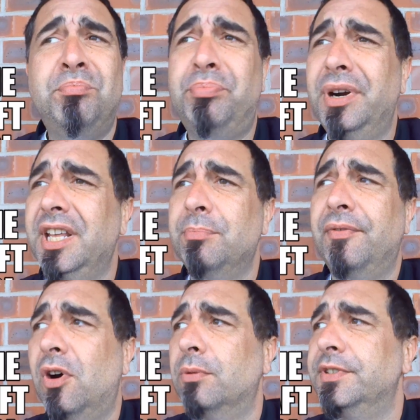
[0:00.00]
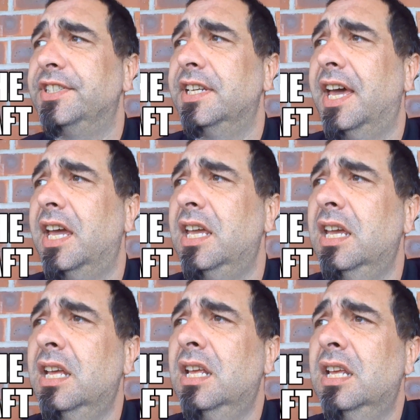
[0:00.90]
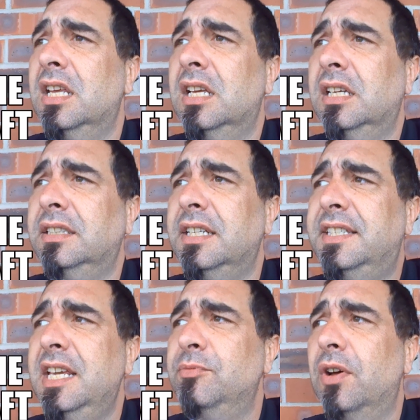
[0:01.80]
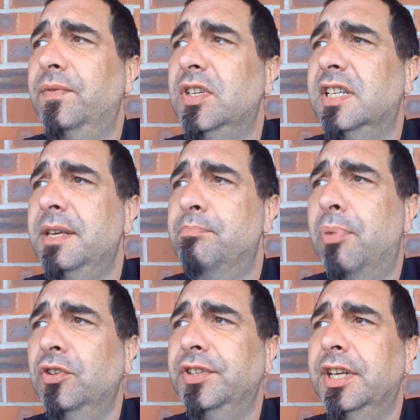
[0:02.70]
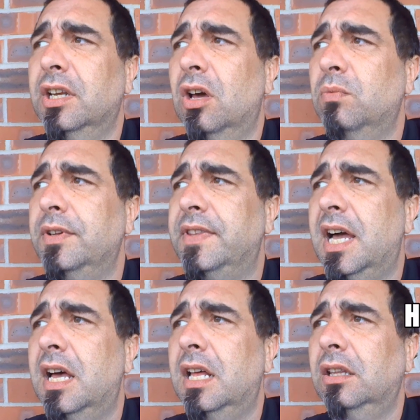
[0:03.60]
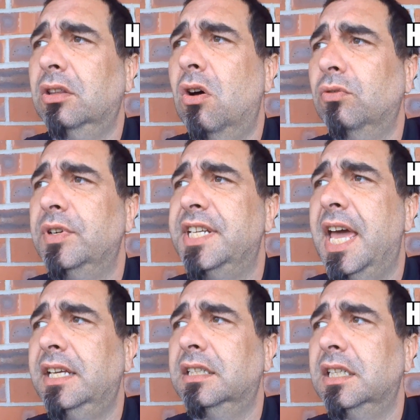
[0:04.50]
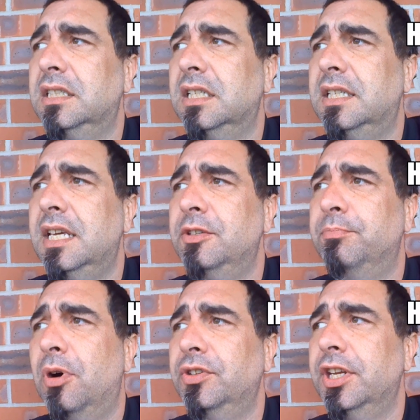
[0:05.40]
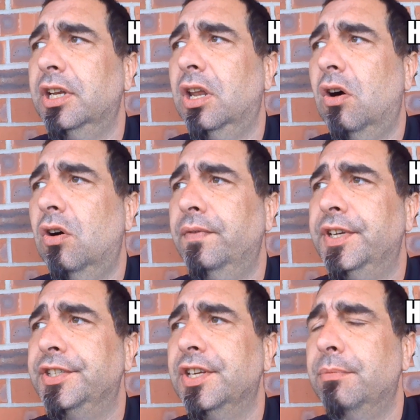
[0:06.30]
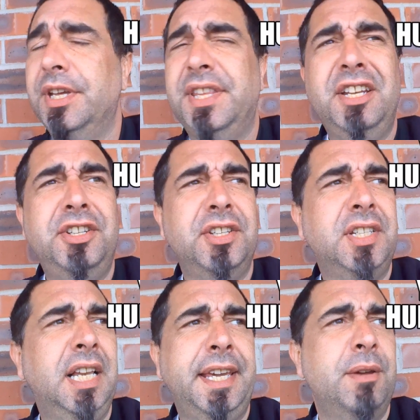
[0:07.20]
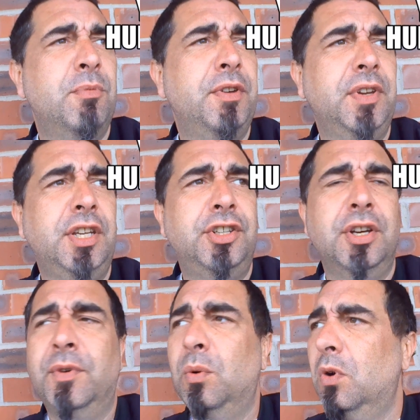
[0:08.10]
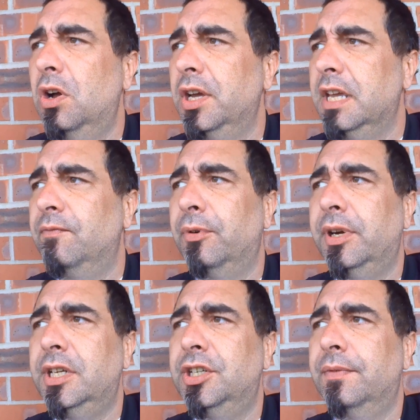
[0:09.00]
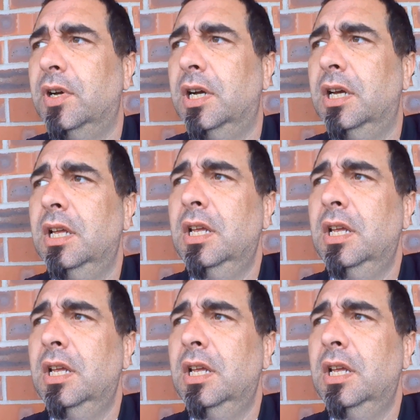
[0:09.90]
Brilliant performance today. The teams obviously bonded a lot with that long retained list. The teams bonded a lot over the summer. They're just clicking with each other, working for each other.